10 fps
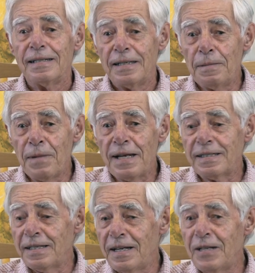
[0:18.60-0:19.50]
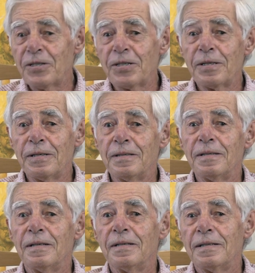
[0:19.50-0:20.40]
He met in this
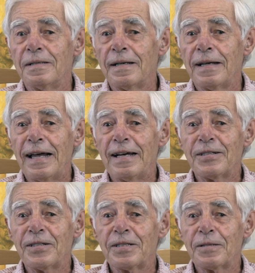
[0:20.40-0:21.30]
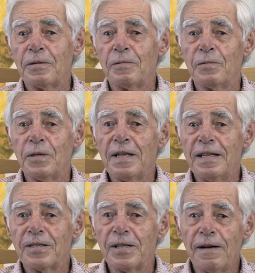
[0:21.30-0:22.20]
house with
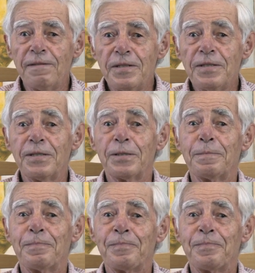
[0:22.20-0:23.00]
his lovers.